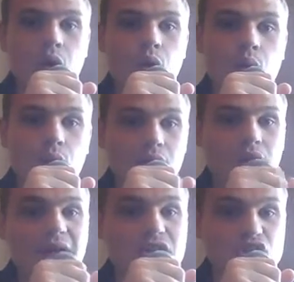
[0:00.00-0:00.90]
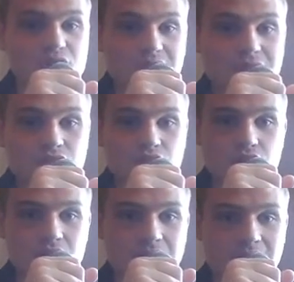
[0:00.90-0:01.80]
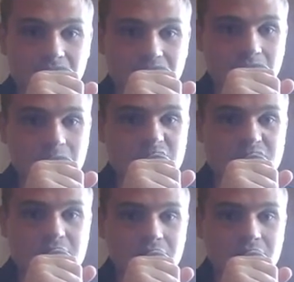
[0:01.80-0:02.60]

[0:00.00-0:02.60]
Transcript: will that change the dynamics of the